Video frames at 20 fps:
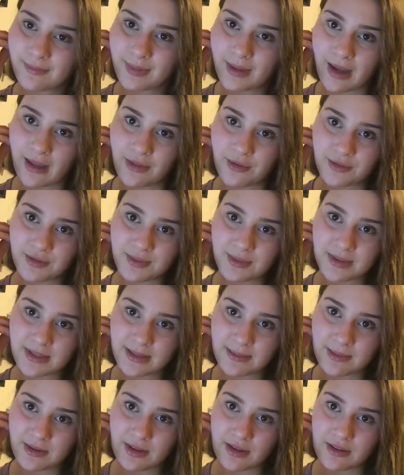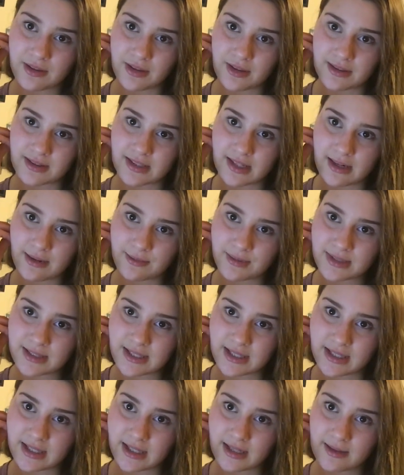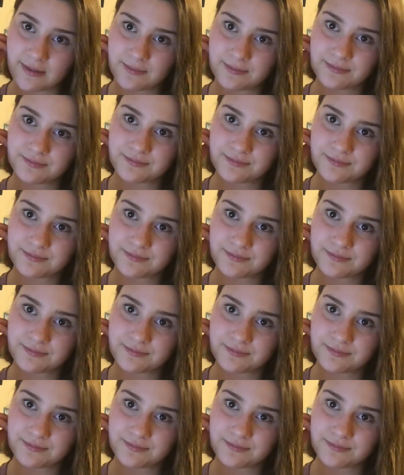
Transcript: yeah, those were some of the thoughts that I was thinking.